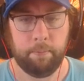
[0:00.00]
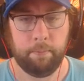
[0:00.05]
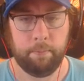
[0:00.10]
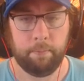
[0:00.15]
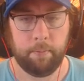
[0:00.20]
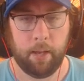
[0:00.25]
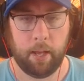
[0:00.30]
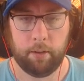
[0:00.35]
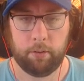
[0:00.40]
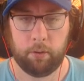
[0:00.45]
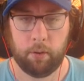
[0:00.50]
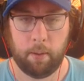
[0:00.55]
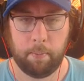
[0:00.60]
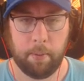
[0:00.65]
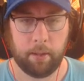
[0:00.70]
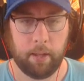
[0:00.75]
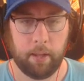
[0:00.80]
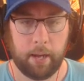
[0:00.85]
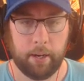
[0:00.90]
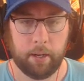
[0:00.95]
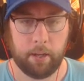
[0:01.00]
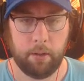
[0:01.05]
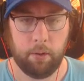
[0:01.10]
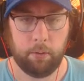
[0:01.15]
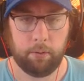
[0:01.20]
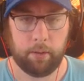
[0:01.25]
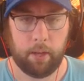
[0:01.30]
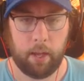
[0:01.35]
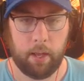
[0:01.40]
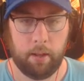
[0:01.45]
Yeah. So I mean, lock in
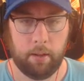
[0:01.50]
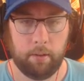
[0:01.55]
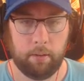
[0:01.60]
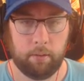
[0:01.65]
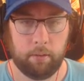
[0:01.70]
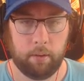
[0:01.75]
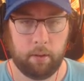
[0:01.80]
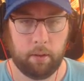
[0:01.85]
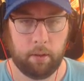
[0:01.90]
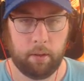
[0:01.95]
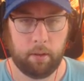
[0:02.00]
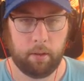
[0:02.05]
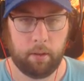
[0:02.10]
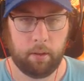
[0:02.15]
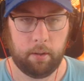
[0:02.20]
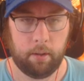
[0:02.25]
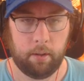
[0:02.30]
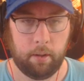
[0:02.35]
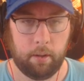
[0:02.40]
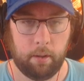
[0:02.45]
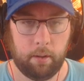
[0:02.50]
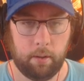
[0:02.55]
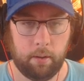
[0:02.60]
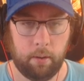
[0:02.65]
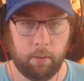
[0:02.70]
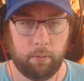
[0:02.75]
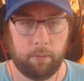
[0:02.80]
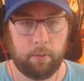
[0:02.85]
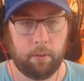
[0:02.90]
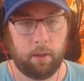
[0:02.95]
those gains.
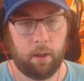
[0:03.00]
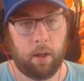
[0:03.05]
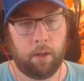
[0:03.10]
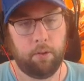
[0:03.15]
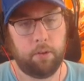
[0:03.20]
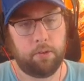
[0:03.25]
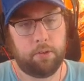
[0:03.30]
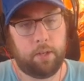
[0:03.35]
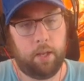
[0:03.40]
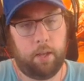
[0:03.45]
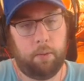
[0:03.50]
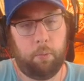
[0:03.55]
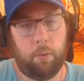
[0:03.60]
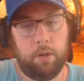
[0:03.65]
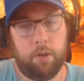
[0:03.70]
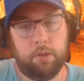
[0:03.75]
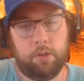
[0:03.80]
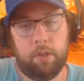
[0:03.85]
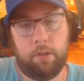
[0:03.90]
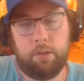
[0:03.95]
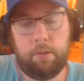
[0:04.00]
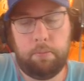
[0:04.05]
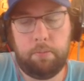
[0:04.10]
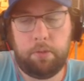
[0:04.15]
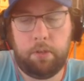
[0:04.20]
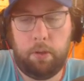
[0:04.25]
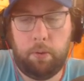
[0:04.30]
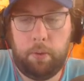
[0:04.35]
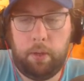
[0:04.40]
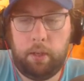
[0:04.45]
Understand what your
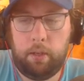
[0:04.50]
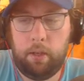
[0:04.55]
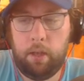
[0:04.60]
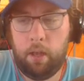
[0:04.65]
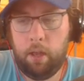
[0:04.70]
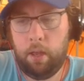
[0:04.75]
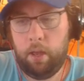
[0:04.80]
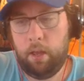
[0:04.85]
system's doing.